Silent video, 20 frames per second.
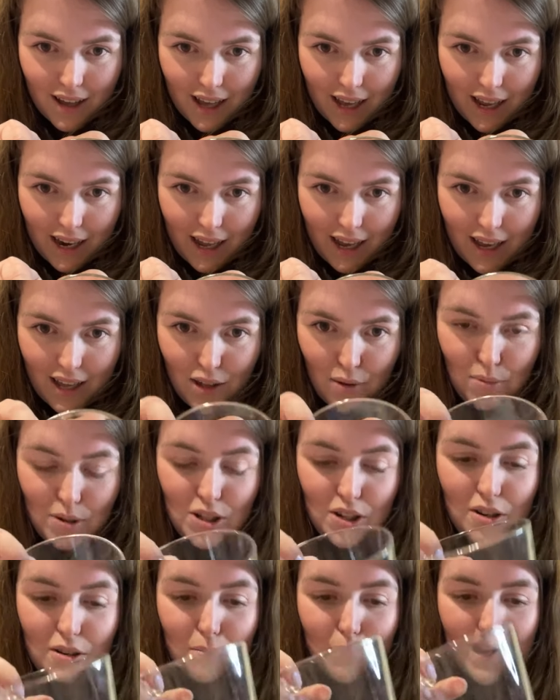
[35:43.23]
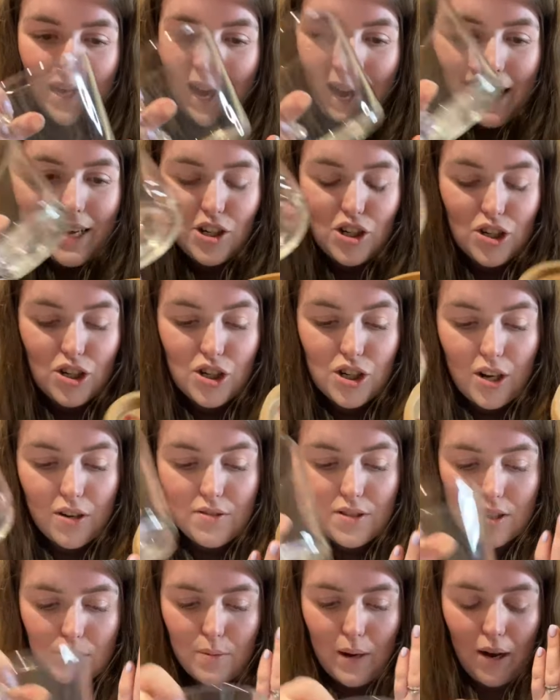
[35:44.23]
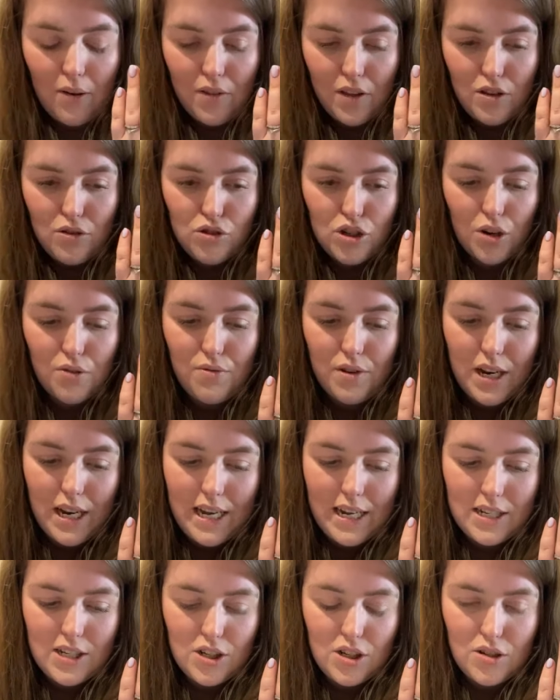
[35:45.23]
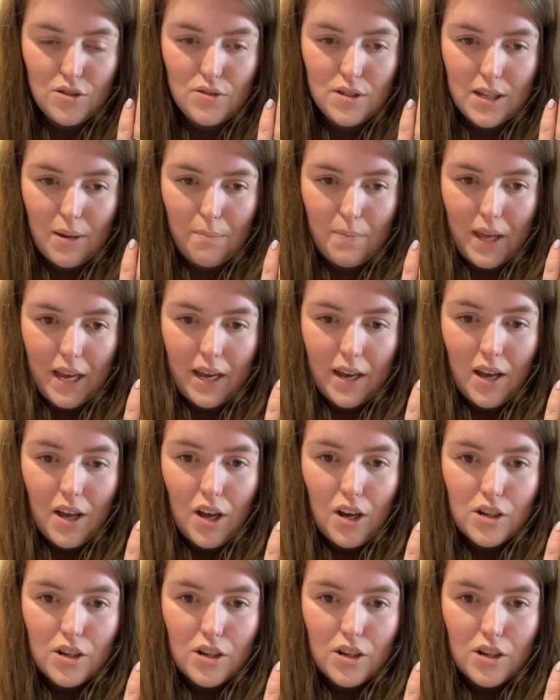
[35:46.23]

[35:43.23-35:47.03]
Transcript: in it, you wouldn't. But yeah, it just shows as well that you don't need to do something.